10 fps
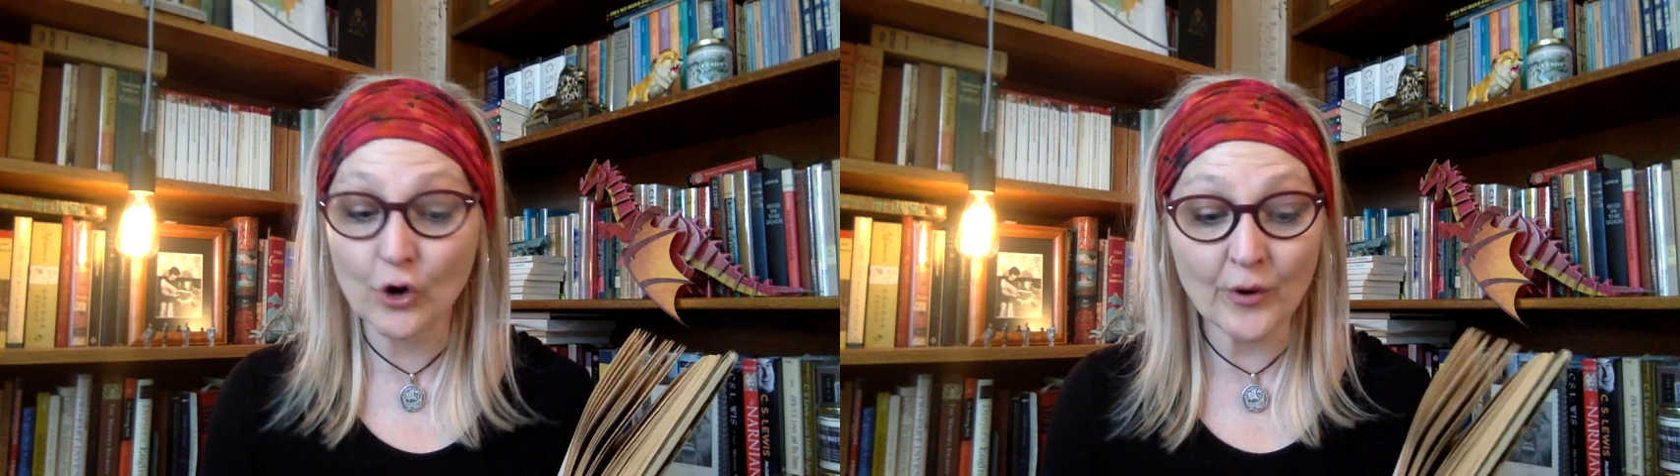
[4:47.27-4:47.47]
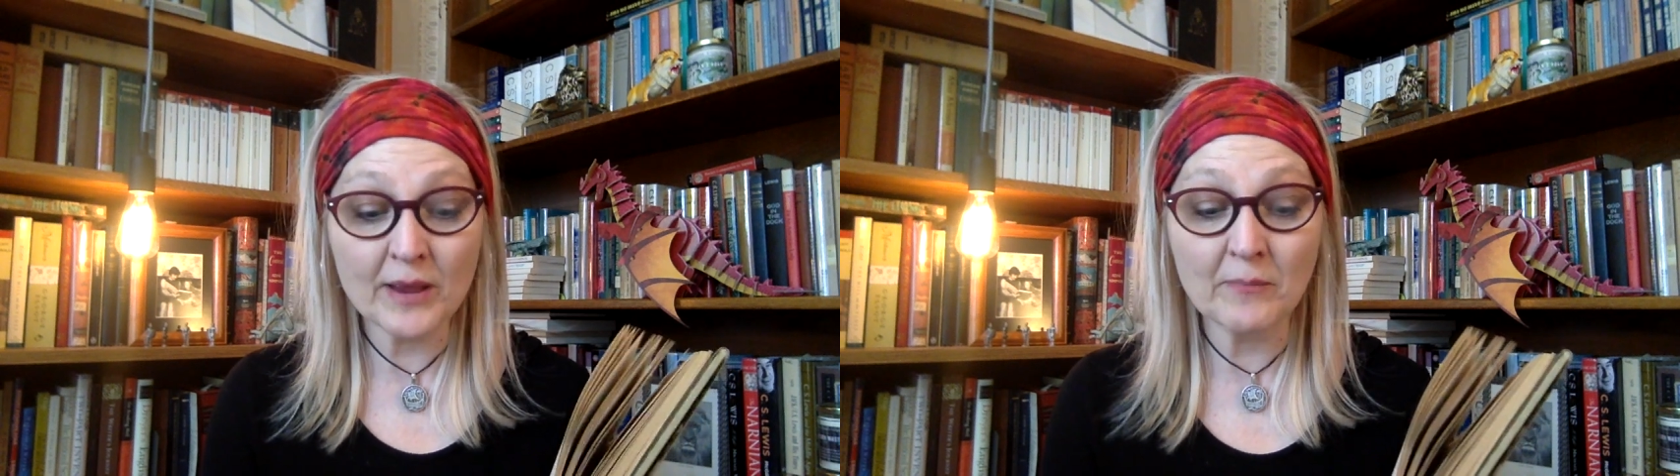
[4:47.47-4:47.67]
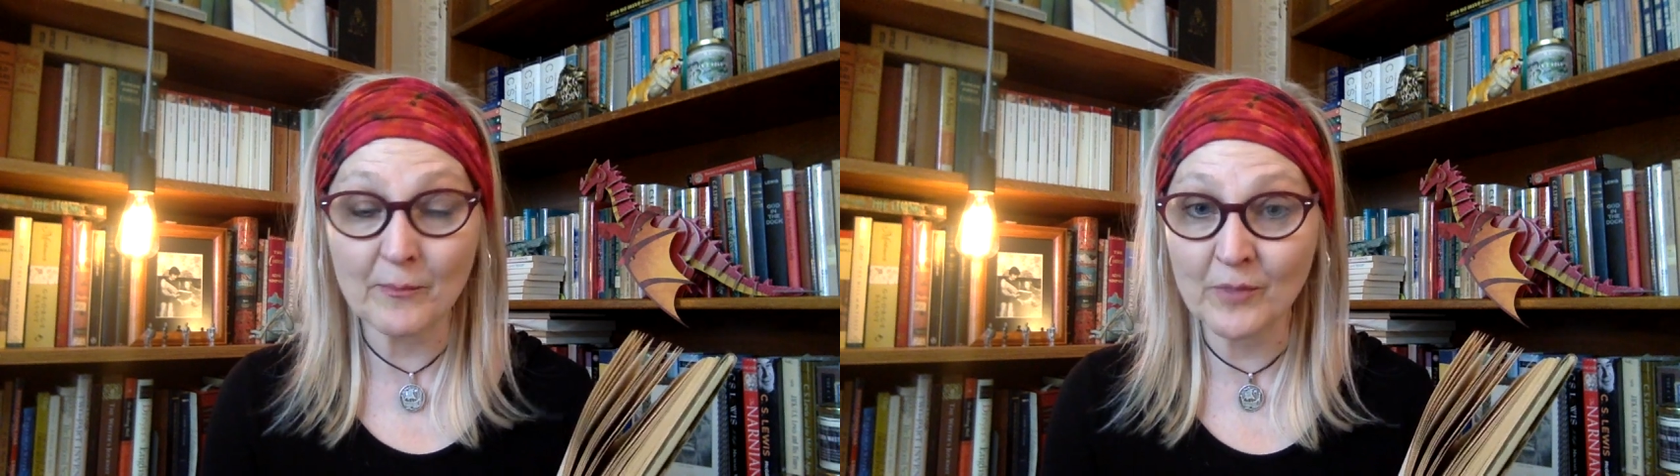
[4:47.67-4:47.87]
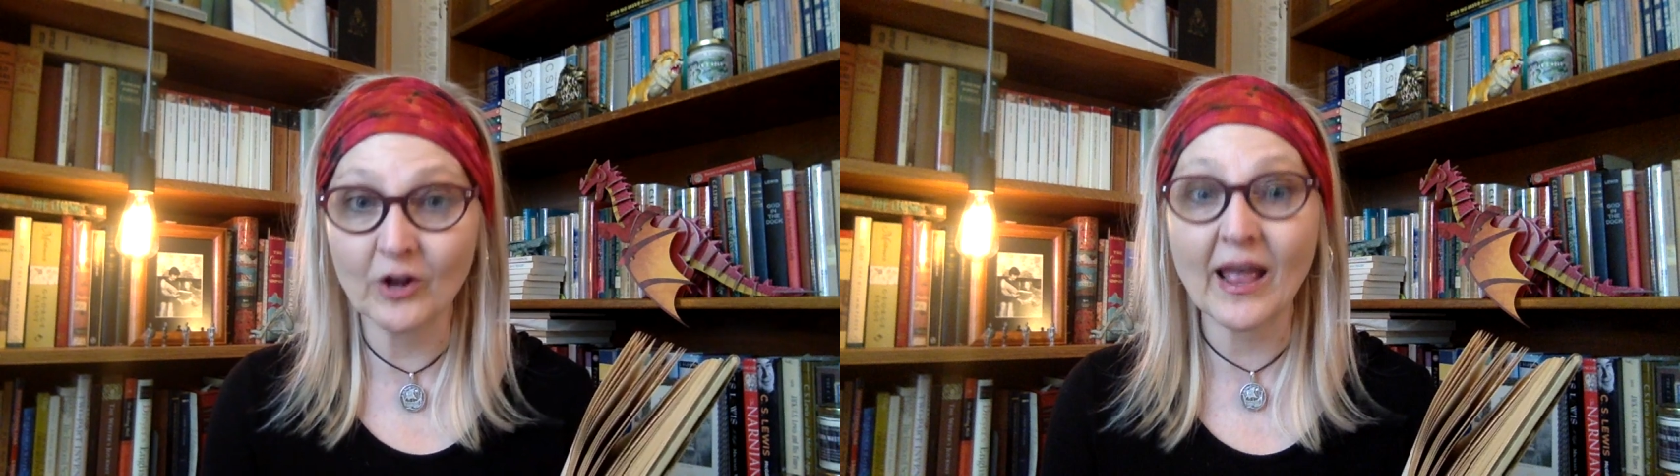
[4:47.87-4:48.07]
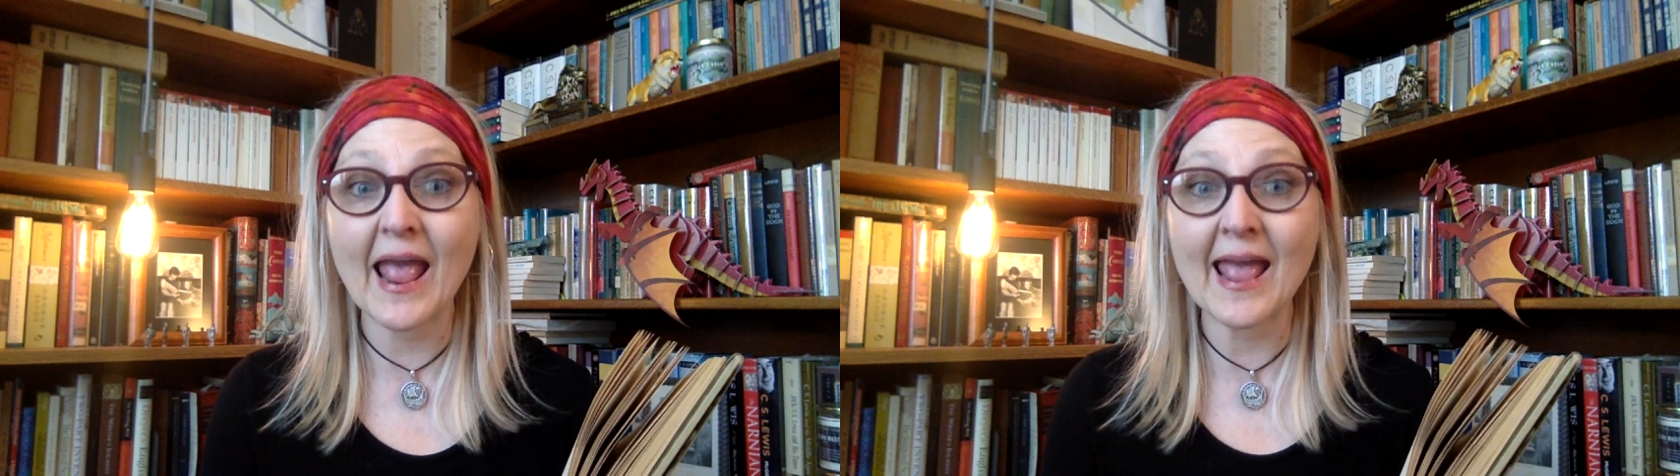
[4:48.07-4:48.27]
cream,
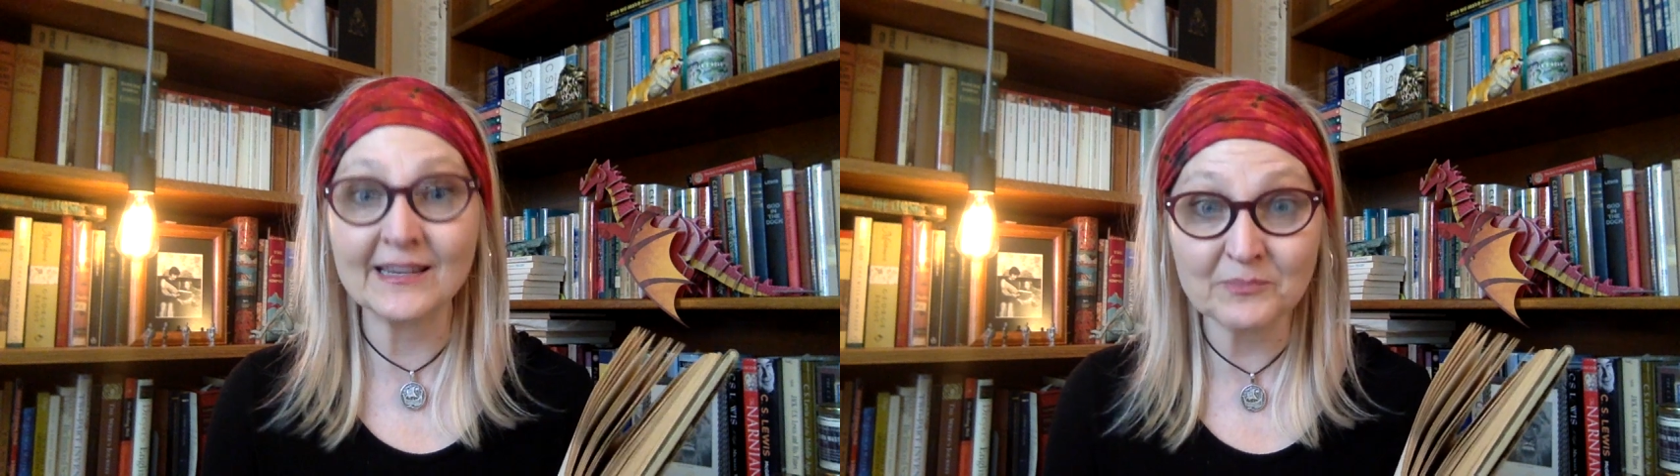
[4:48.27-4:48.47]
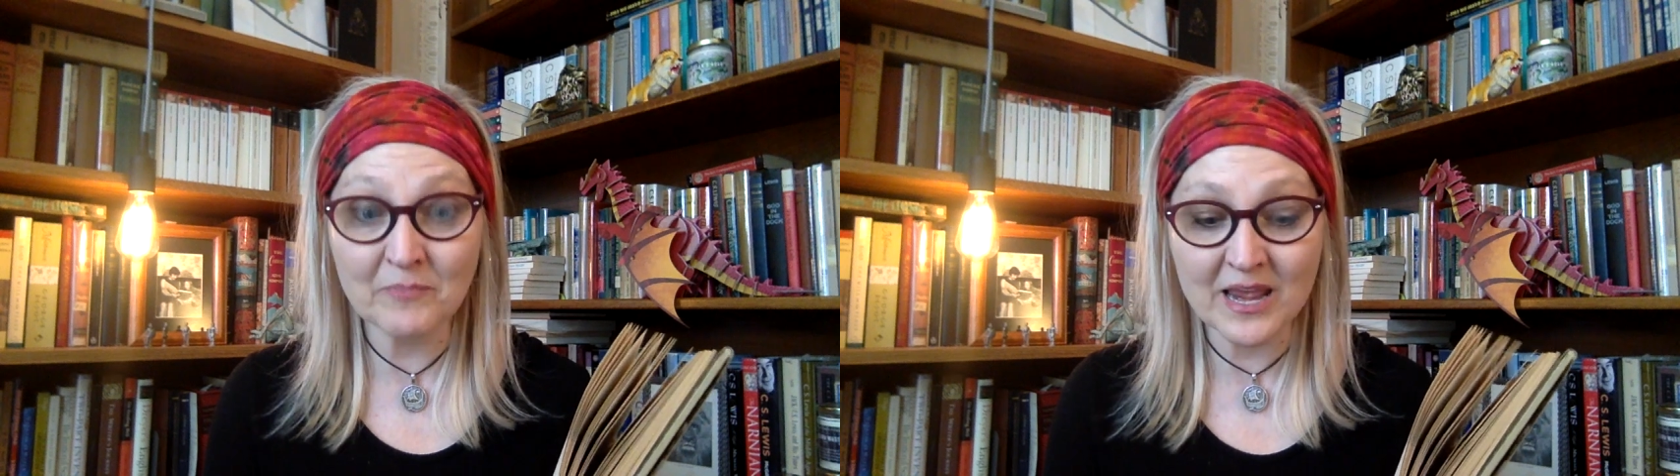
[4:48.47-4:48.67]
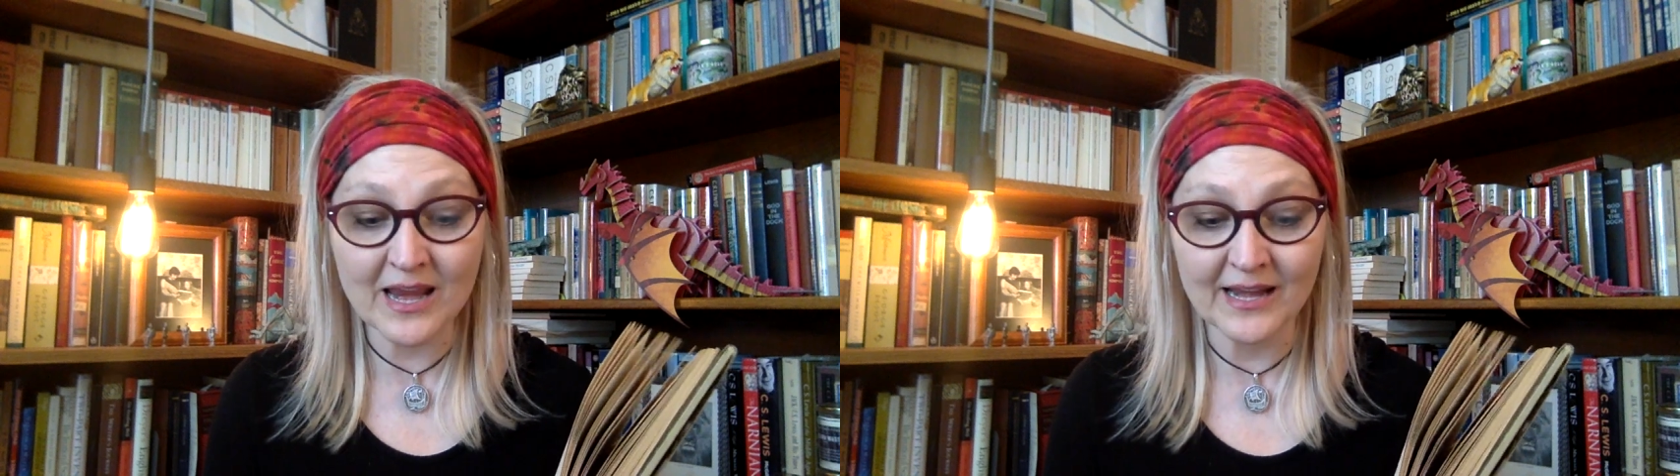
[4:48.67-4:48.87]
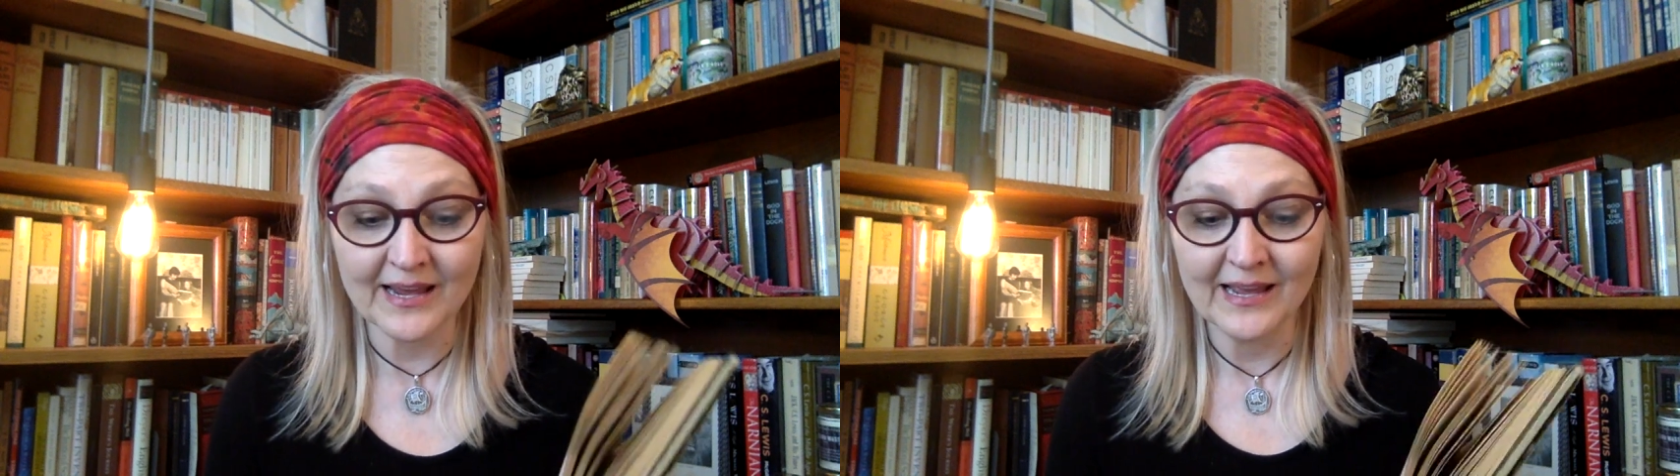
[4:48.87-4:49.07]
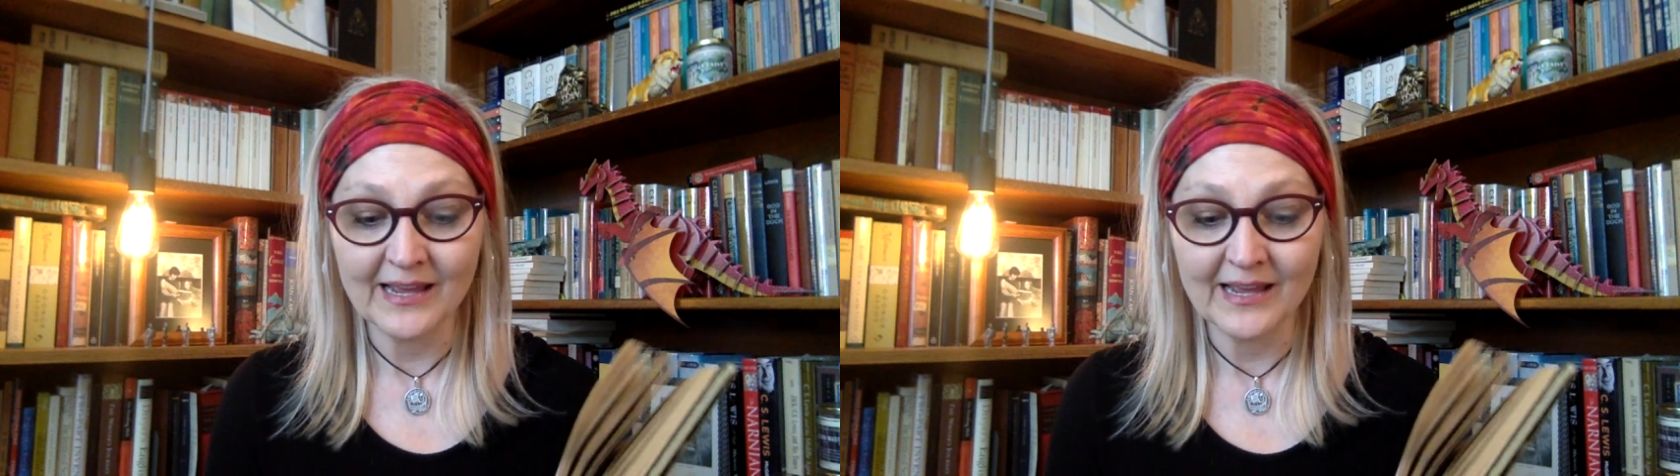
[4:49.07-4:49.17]
milk, and mead.